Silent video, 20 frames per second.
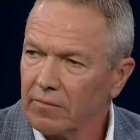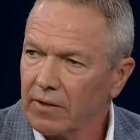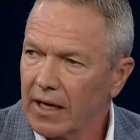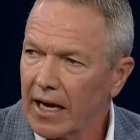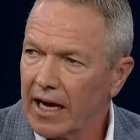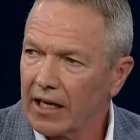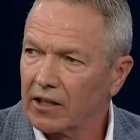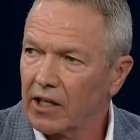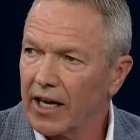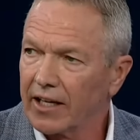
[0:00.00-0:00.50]

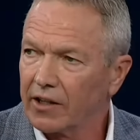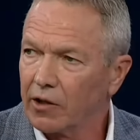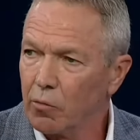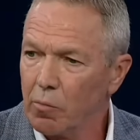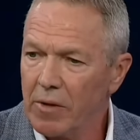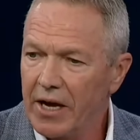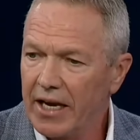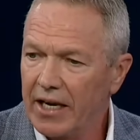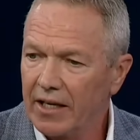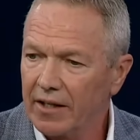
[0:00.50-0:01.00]
act like they're
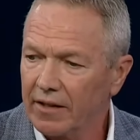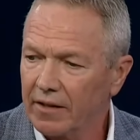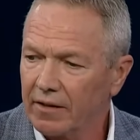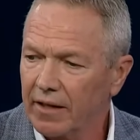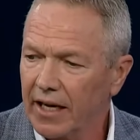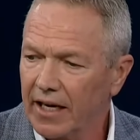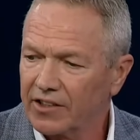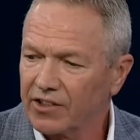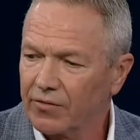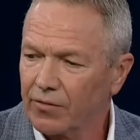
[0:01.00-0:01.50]
me and
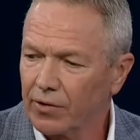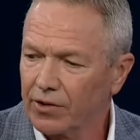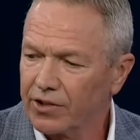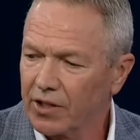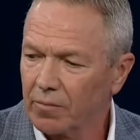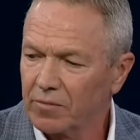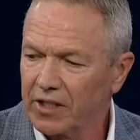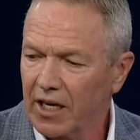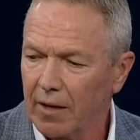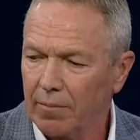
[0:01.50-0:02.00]
ask for
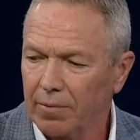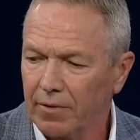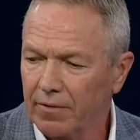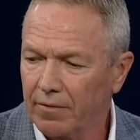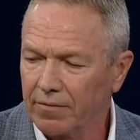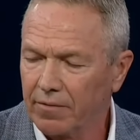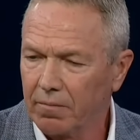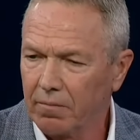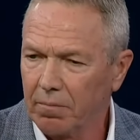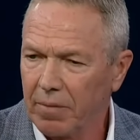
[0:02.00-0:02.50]
some type of
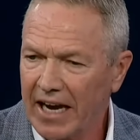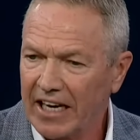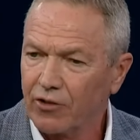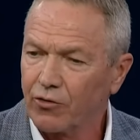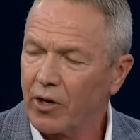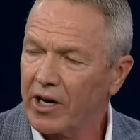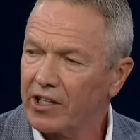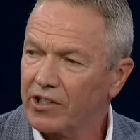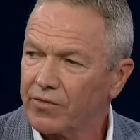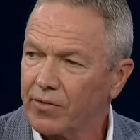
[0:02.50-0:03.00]
bank
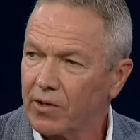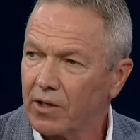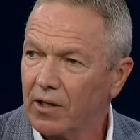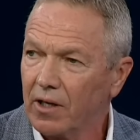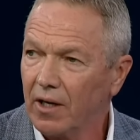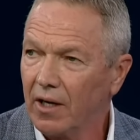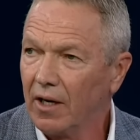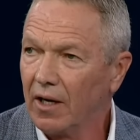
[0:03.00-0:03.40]
transfer,